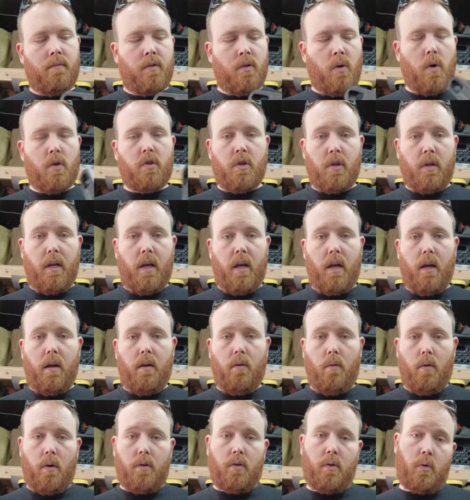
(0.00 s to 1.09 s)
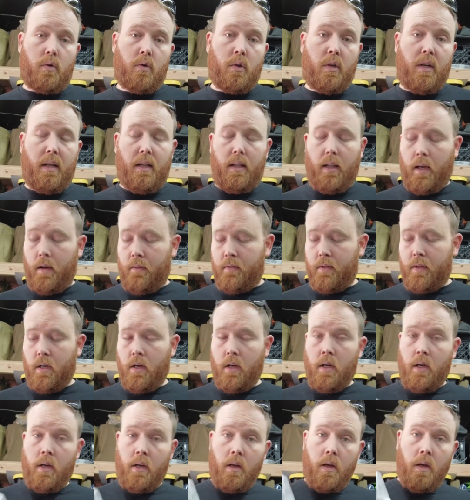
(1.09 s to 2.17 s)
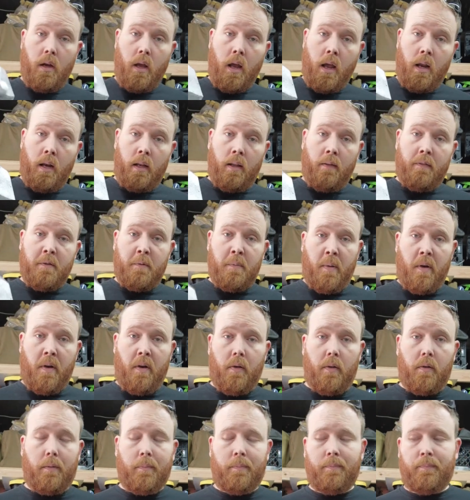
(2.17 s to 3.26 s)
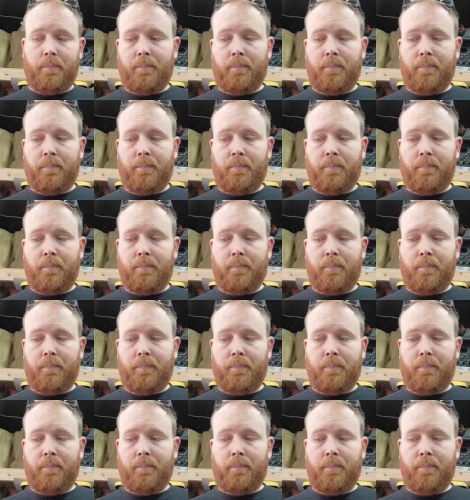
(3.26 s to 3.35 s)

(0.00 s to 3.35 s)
torsion key or a torsion key lift and a lift spindle?